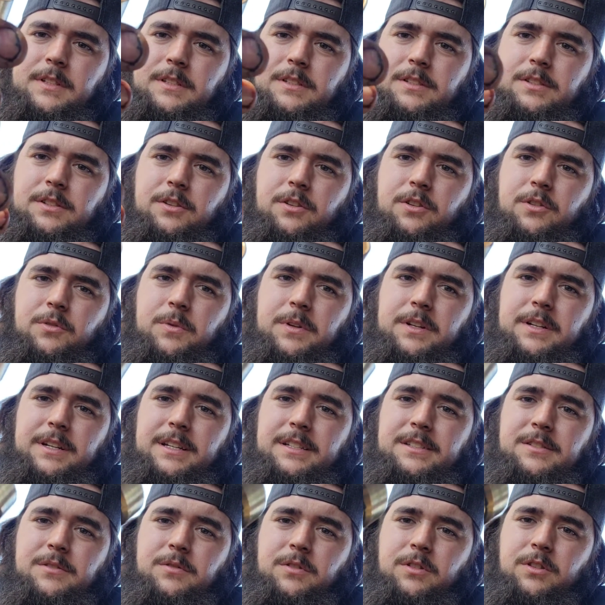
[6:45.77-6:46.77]
It's the old one.
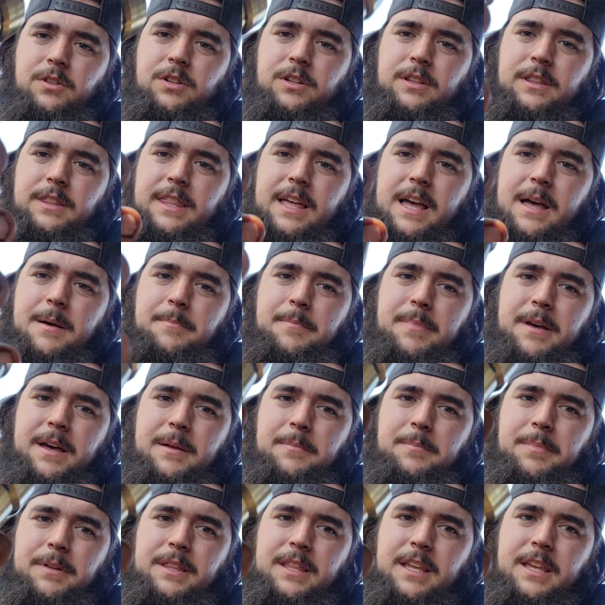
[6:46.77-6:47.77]
Doesn't look that
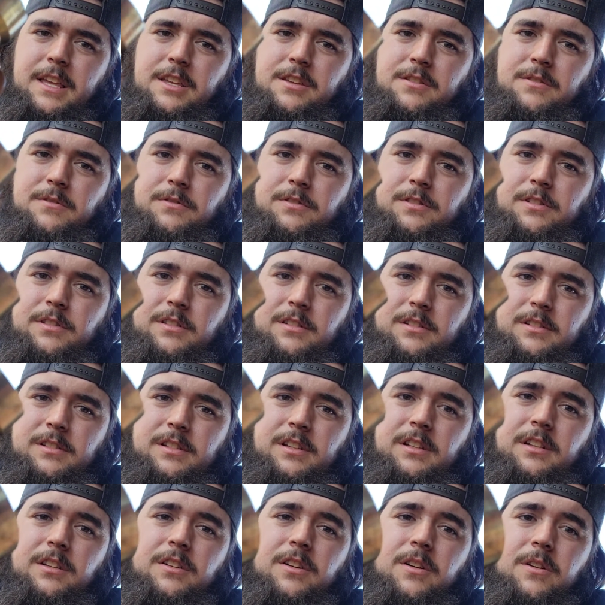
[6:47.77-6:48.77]
bad, but they used
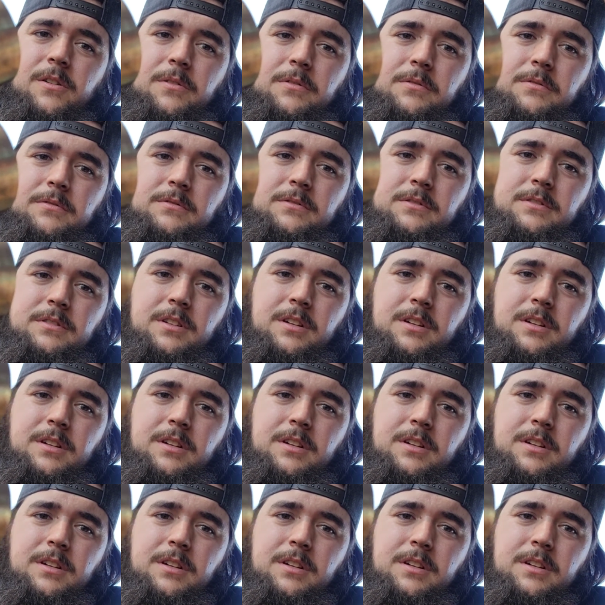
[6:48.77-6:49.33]
silicone.